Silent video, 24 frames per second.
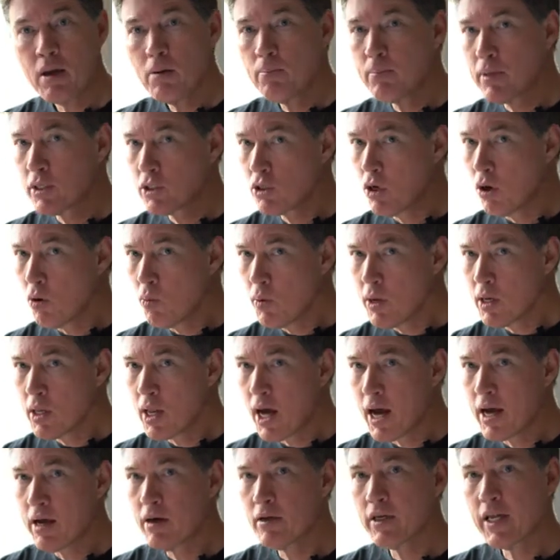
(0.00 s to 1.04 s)
But don't
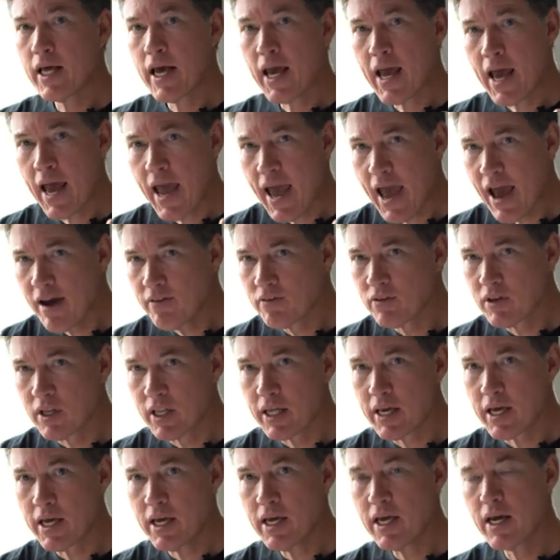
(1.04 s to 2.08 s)
rely on it
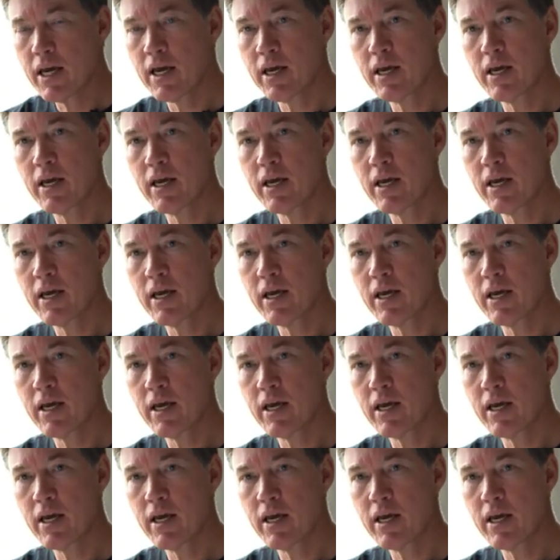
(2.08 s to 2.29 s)
heavily